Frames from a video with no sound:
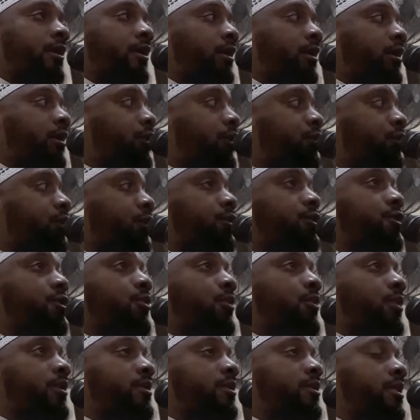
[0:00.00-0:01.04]
there's a
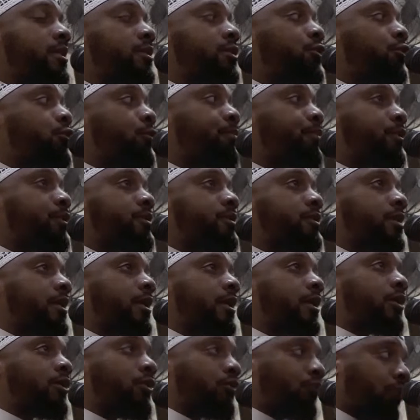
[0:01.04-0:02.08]

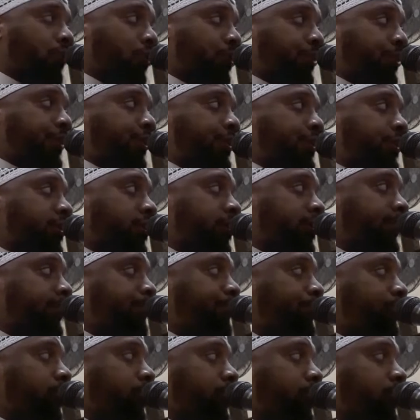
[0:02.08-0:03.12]
22% growth
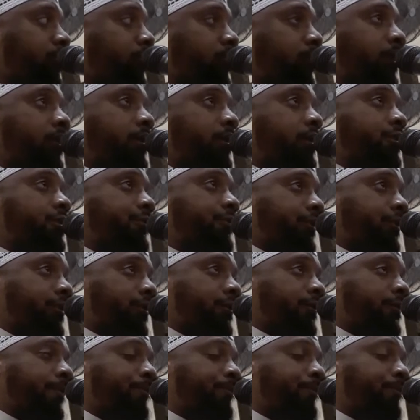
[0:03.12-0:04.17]
in this
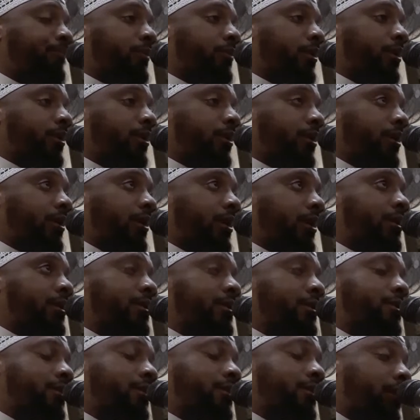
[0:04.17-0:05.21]
field, and
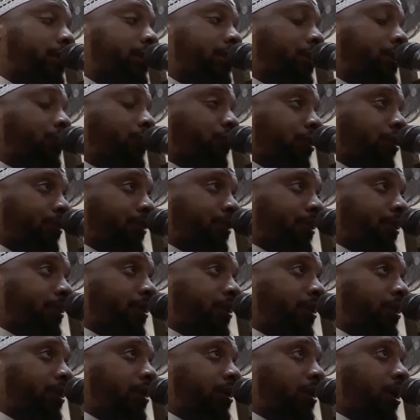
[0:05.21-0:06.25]
it's steadily growing.
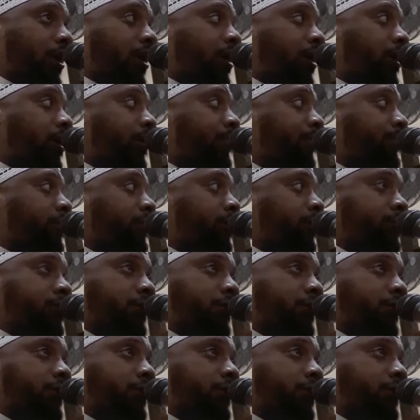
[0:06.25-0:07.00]
There's